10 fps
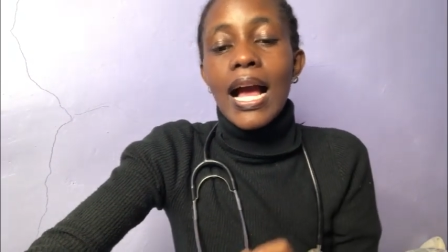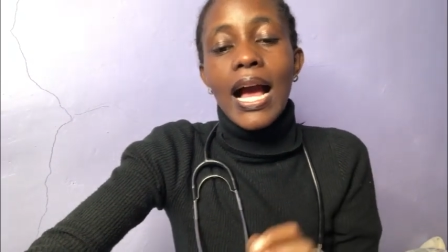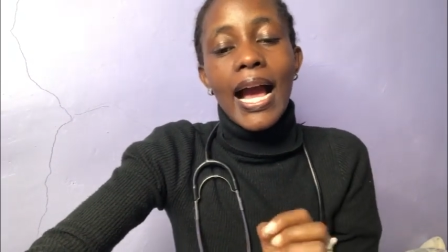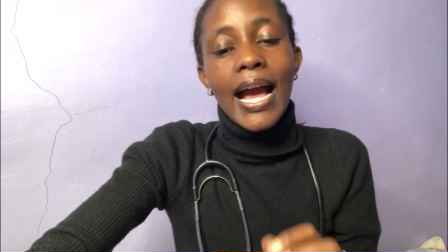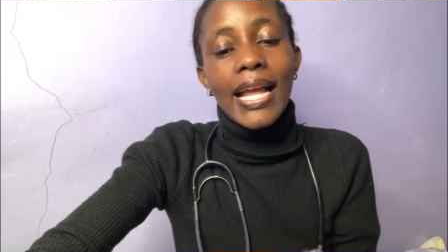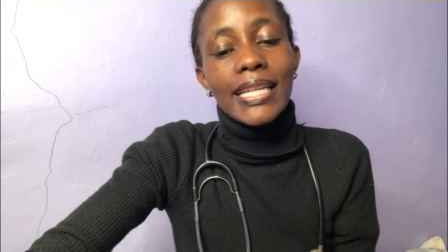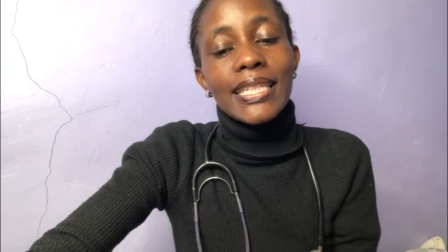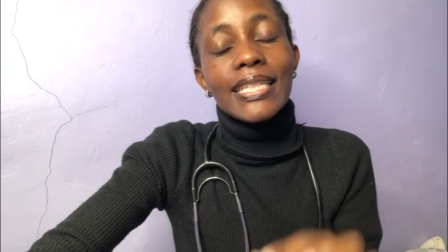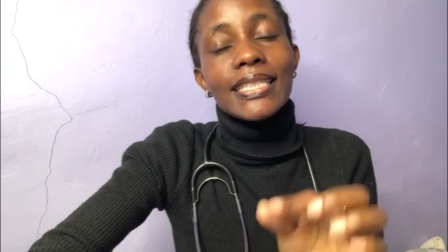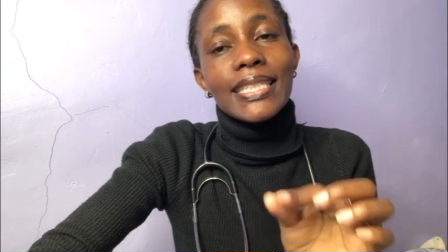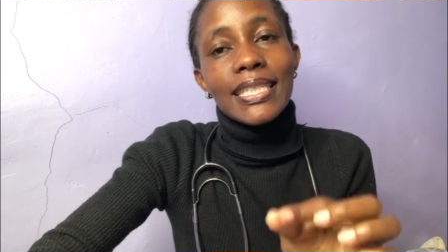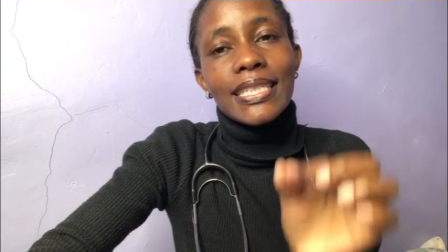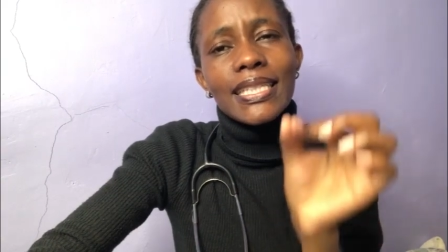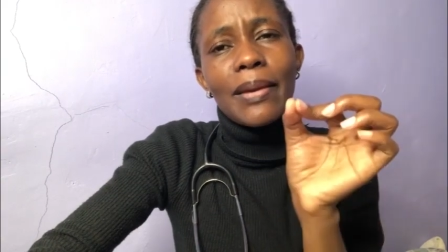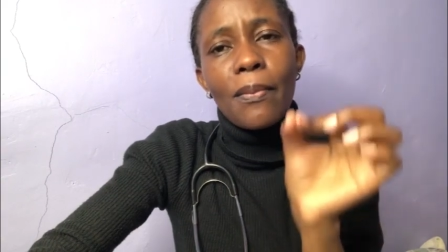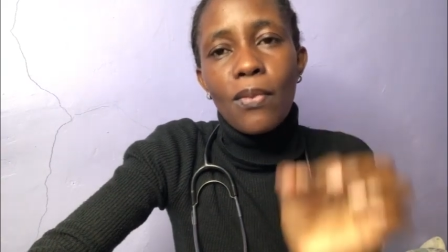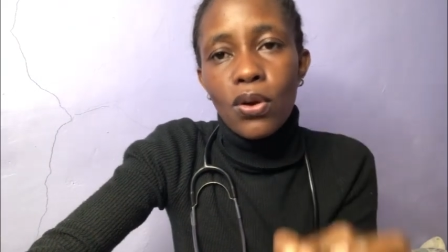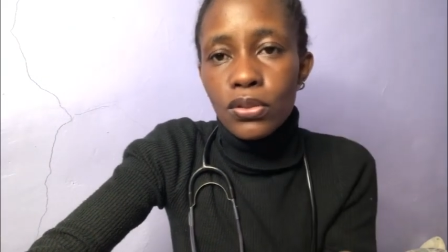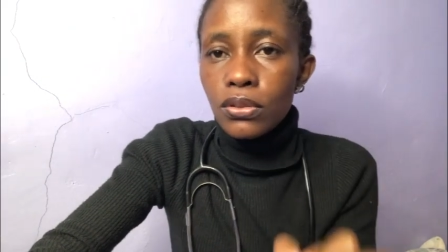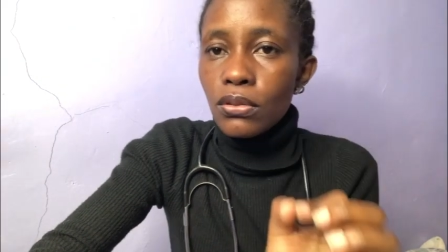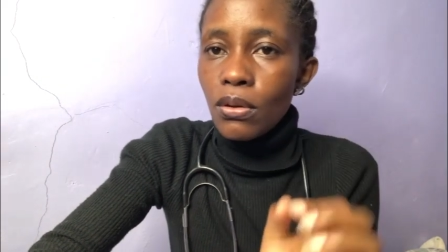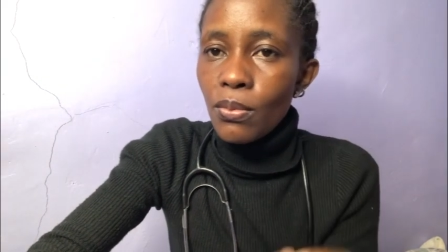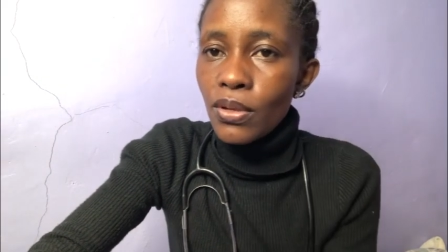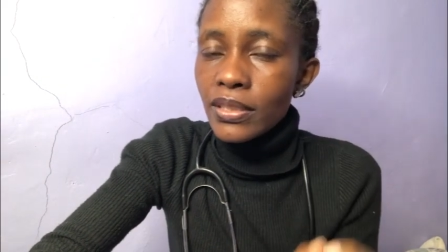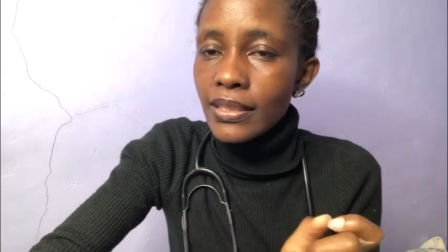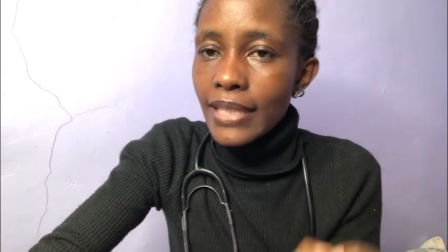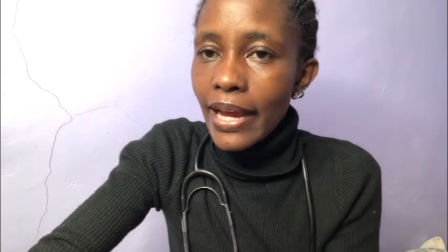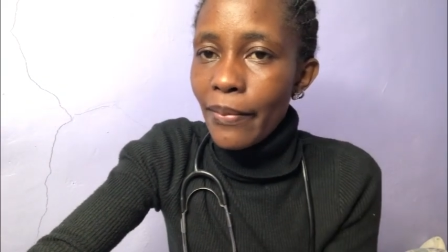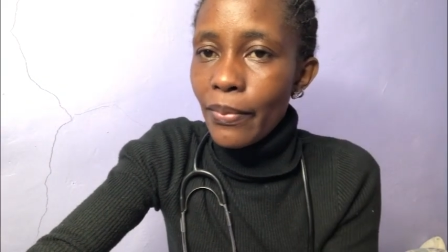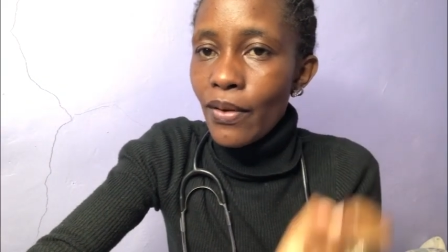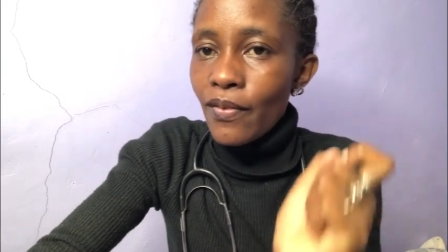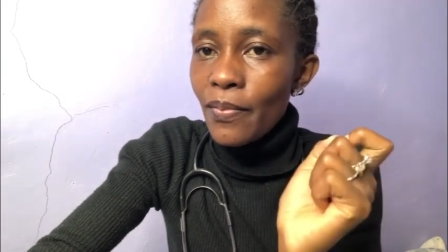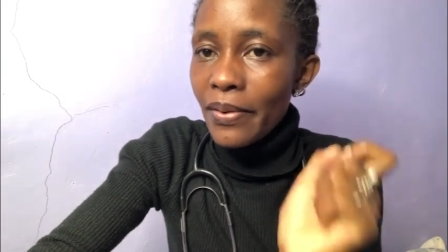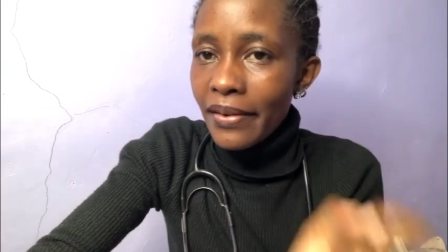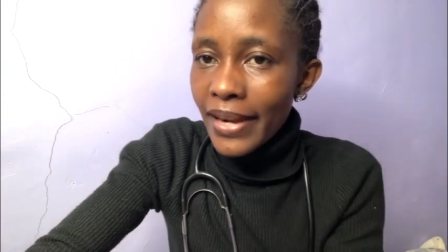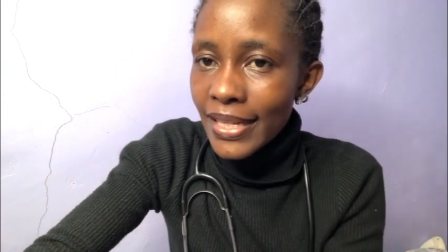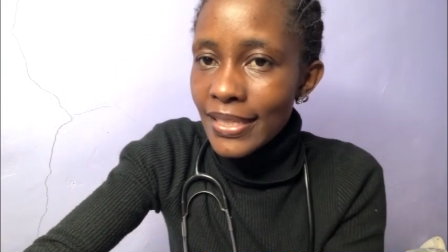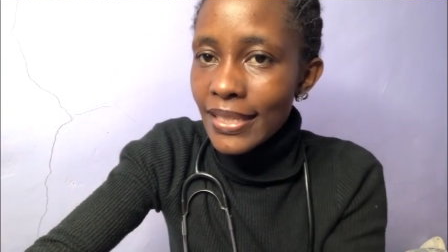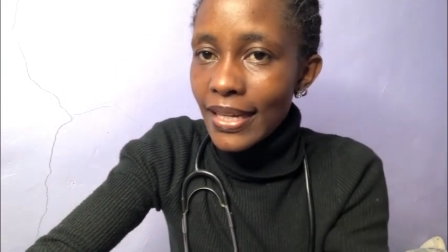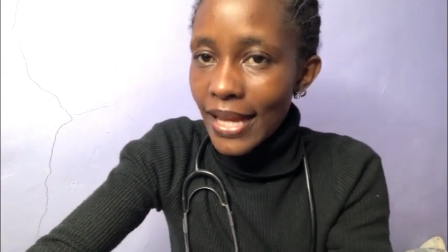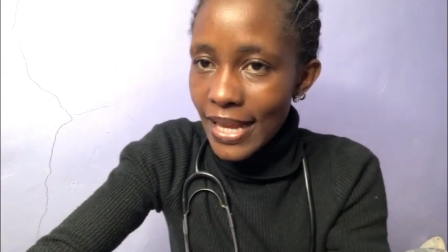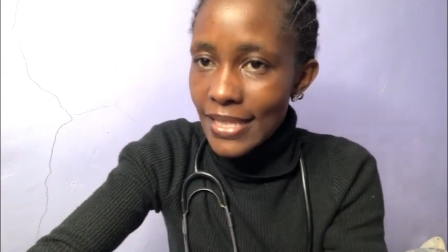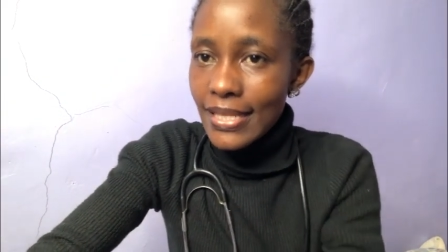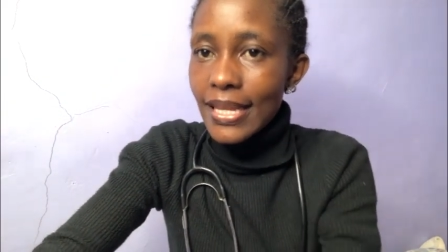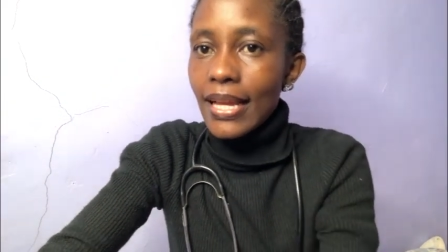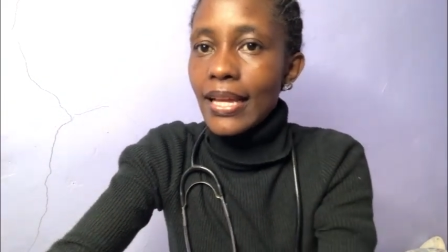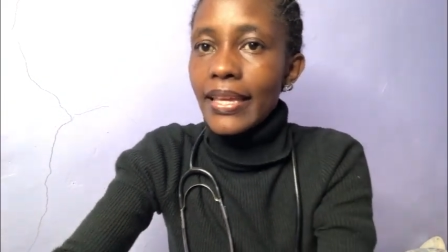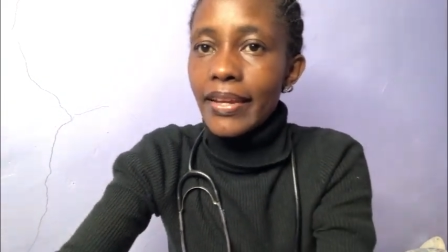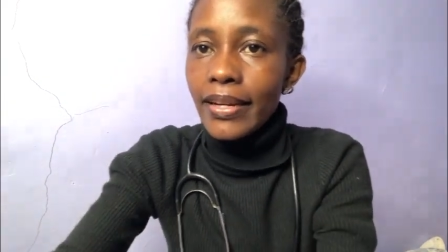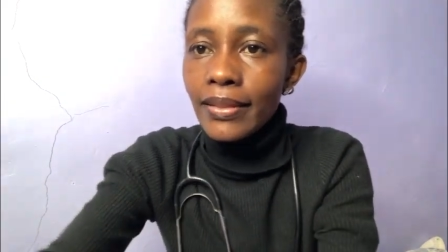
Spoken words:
and it is the most common type of breast cancer. Yeah.